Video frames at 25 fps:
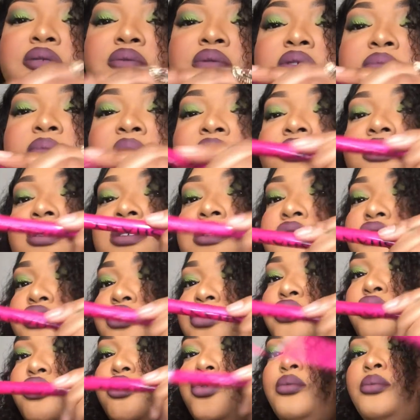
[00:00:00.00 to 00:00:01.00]
It was about this
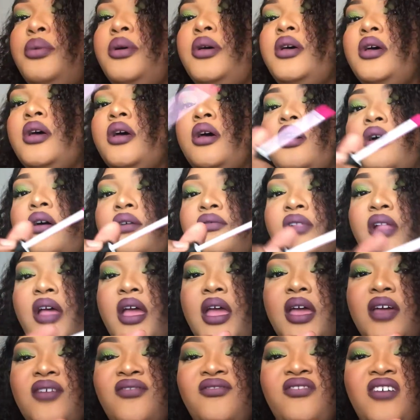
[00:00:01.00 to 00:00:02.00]
group of
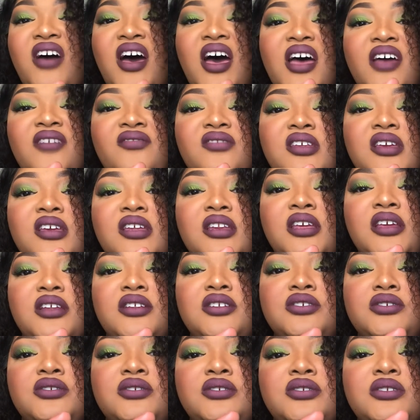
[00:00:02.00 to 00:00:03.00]
like 5
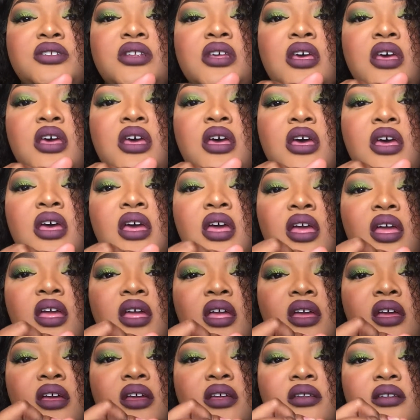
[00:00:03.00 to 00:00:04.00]
teenagers,
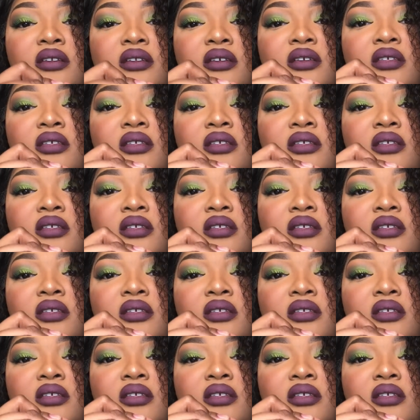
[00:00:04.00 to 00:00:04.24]
and